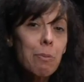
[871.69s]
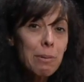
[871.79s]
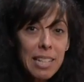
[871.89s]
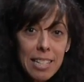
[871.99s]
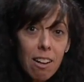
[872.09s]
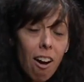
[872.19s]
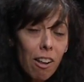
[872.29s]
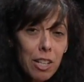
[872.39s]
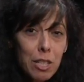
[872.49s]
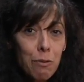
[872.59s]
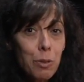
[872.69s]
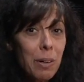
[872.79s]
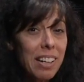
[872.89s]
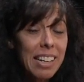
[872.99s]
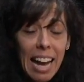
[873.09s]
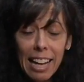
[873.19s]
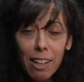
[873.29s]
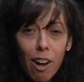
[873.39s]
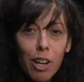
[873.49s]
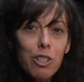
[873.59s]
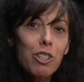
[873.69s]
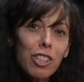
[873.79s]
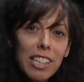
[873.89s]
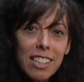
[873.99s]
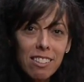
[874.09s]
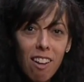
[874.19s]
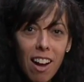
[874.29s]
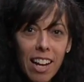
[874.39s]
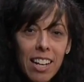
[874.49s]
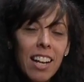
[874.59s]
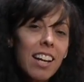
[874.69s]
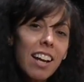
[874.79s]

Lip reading: Please call us if you want a catalog or to look at the line.